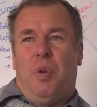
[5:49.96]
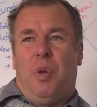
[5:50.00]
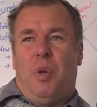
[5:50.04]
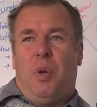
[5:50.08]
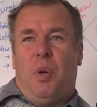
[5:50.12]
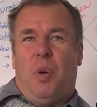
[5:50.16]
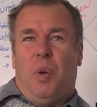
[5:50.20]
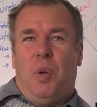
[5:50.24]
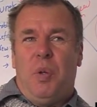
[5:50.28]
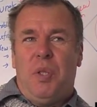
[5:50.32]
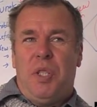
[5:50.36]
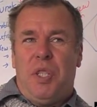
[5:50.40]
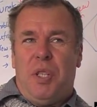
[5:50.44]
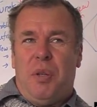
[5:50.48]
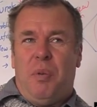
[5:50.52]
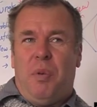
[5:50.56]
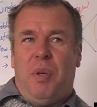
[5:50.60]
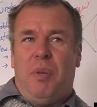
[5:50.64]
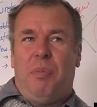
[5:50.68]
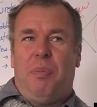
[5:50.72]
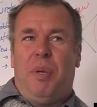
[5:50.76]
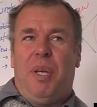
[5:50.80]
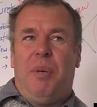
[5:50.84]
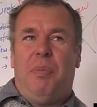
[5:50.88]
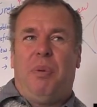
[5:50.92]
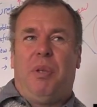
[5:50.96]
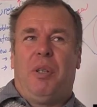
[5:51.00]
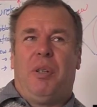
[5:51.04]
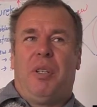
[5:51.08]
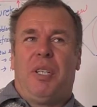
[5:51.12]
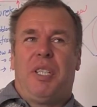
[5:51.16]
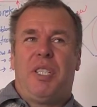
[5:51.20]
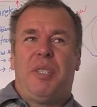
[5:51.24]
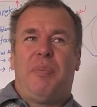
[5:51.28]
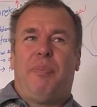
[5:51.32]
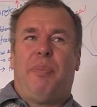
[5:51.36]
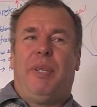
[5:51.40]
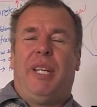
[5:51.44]
also when people are
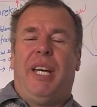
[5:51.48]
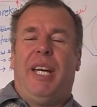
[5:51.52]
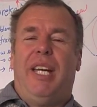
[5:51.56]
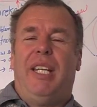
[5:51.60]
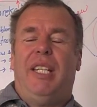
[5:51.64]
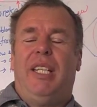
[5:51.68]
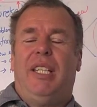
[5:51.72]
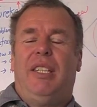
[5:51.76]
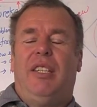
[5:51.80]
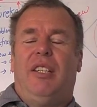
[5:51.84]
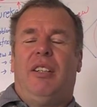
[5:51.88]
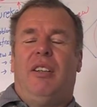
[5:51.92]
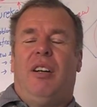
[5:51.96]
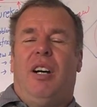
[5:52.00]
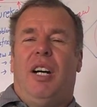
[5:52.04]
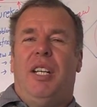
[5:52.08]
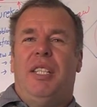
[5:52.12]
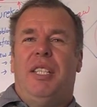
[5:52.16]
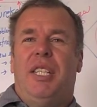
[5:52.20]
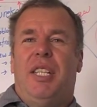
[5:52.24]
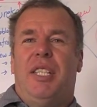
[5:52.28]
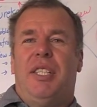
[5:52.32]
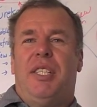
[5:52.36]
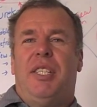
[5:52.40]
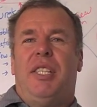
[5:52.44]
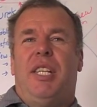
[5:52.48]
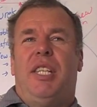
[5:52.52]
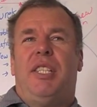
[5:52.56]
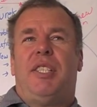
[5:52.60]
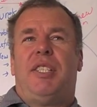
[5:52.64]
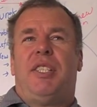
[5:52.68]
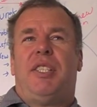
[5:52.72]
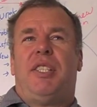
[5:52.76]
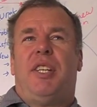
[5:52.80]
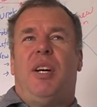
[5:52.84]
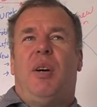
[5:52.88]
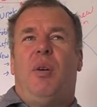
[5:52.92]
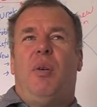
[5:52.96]
explaining their ideas, and that's
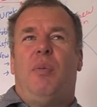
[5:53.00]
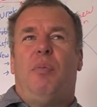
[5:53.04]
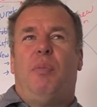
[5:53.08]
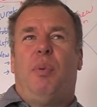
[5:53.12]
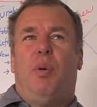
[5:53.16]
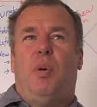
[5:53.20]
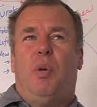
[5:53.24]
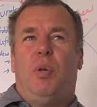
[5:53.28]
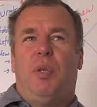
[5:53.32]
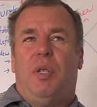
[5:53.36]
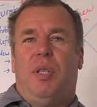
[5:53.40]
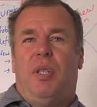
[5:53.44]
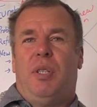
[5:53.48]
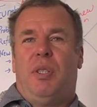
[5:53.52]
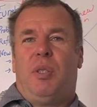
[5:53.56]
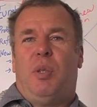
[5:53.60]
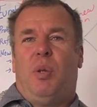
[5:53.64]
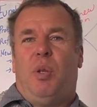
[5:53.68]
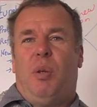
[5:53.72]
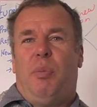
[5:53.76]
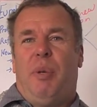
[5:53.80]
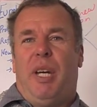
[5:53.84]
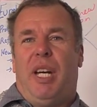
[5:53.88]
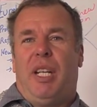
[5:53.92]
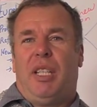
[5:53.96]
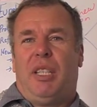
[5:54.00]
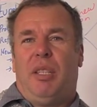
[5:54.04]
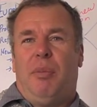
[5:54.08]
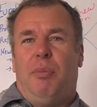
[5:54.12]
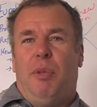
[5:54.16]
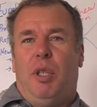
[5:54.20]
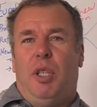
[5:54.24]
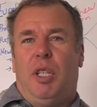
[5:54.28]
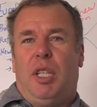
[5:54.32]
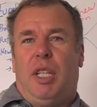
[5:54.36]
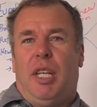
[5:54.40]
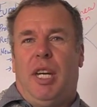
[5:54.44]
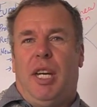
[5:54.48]
so important, it's all about
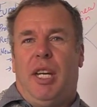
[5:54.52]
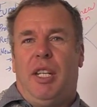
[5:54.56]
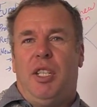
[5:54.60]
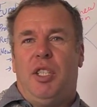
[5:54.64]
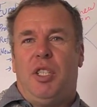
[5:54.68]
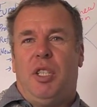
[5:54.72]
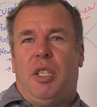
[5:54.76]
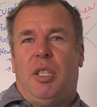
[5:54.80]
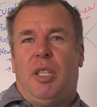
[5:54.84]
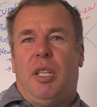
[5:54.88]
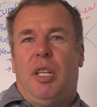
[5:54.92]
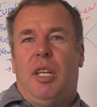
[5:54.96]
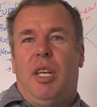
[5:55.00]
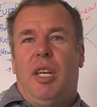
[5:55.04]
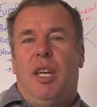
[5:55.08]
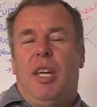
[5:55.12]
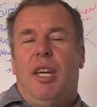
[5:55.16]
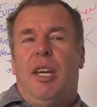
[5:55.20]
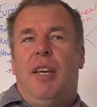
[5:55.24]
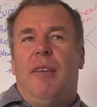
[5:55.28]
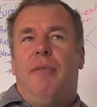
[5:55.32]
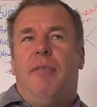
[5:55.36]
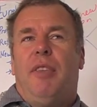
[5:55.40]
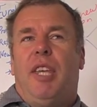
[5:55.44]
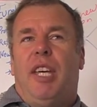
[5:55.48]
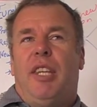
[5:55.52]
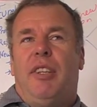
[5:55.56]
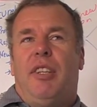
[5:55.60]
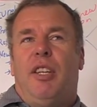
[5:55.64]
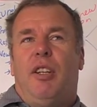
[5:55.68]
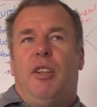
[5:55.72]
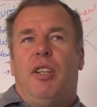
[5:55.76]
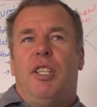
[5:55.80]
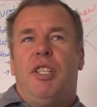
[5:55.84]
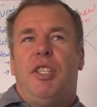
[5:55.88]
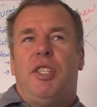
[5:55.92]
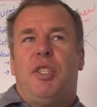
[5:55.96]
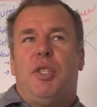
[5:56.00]
communication, that
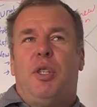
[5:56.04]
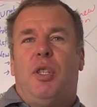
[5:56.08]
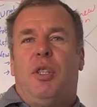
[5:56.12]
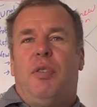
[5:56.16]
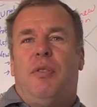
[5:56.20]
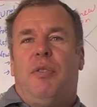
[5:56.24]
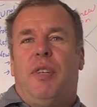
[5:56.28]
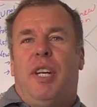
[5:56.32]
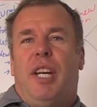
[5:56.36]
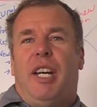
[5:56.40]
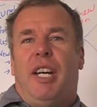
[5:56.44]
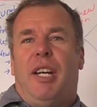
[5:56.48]
there is sort of,